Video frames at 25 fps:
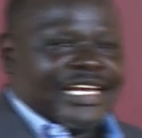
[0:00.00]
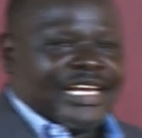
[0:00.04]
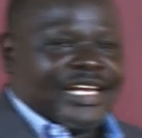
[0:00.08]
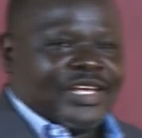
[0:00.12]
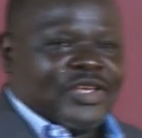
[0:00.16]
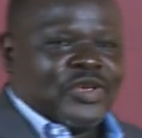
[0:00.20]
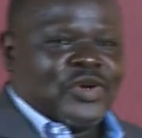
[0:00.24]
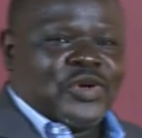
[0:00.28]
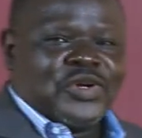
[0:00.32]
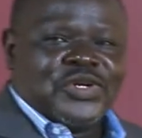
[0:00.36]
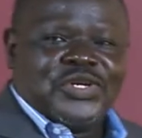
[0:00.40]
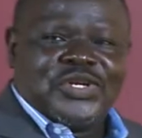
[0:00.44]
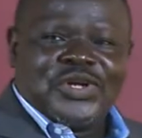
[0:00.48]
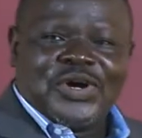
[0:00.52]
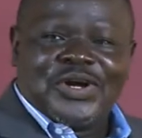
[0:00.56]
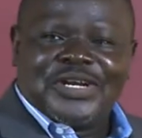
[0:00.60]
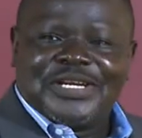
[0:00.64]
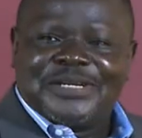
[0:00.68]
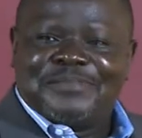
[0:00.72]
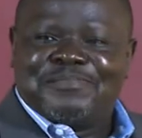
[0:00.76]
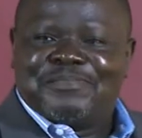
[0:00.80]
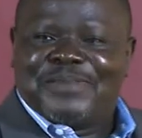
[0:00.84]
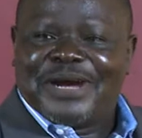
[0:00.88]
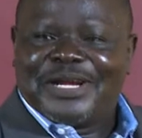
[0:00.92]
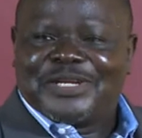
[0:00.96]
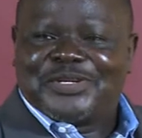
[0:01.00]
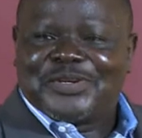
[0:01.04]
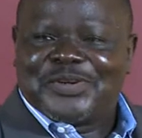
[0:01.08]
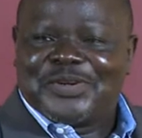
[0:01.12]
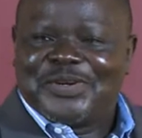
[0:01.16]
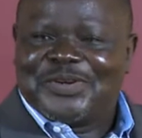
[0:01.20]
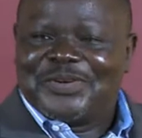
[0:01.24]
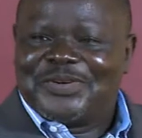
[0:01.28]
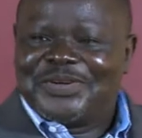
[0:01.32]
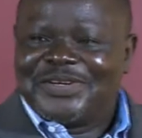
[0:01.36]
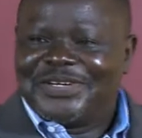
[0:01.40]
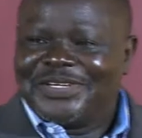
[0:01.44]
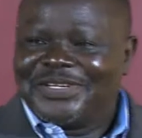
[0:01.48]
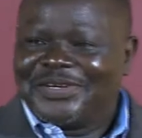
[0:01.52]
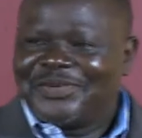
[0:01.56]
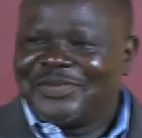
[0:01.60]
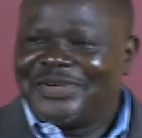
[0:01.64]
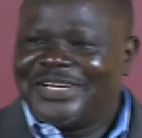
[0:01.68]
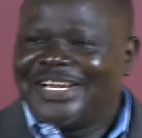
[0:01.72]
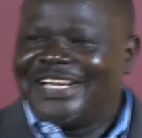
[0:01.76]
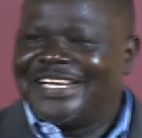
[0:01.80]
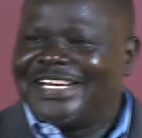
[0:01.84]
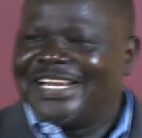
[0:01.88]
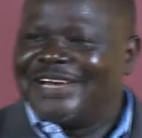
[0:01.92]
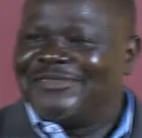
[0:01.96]
you don't battle with
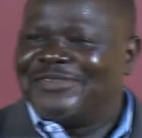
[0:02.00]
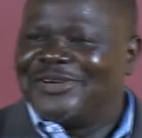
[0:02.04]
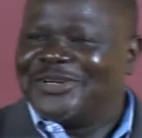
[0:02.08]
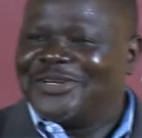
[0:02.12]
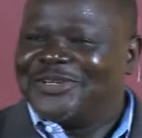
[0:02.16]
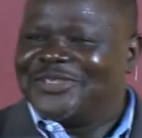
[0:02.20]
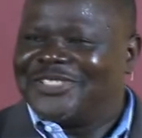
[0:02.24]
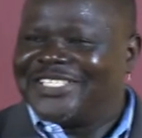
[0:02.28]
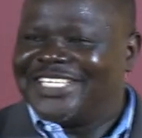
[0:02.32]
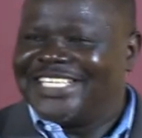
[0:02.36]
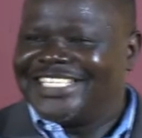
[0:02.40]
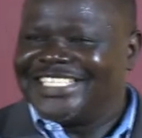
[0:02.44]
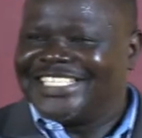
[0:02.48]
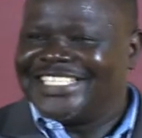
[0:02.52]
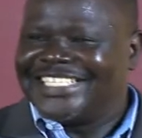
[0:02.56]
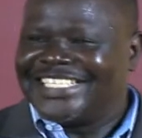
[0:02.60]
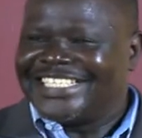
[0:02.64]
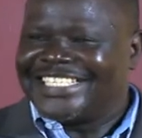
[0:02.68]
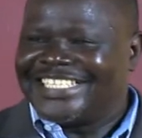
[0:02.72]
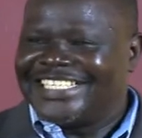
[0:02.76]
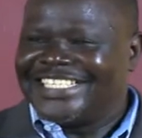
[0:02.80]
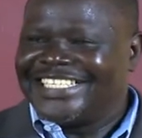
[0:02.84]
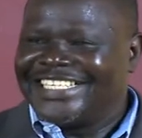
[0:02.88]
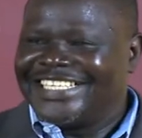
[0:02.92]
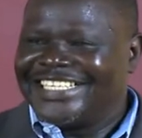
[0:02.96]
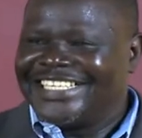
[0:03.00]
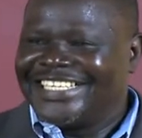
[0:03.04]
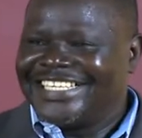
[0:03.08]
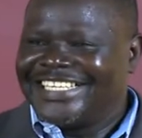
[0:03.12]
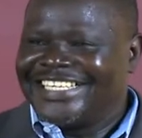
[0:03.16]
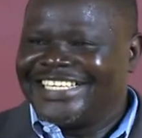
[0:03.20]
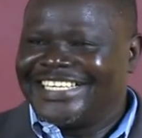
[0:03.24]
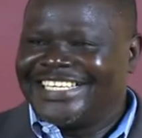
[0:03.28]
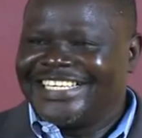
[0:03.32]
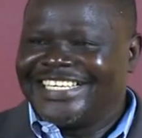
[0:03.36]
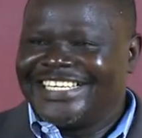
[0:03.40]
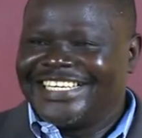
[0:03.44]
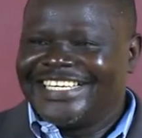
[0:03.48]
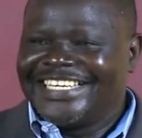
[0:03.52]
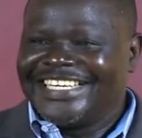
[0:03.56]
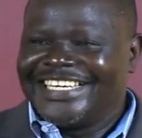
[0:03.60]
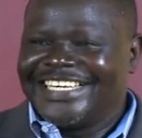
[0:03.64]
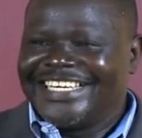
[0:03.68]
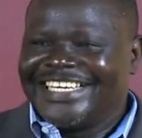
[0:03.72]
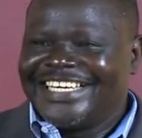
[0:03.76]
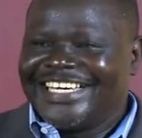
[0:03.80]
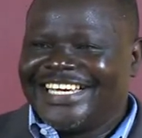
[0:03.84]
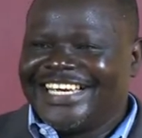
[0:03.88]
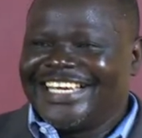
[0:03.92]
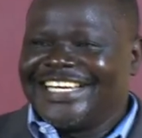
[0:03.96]
the devil, you see, isn't it?
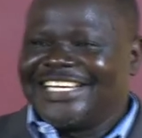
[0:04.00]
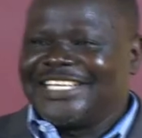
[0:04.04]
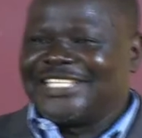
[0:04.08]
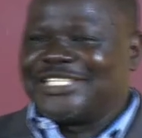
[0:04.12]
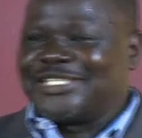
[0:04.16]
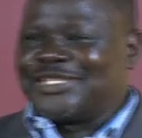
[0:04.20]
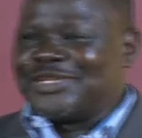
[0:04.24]
It is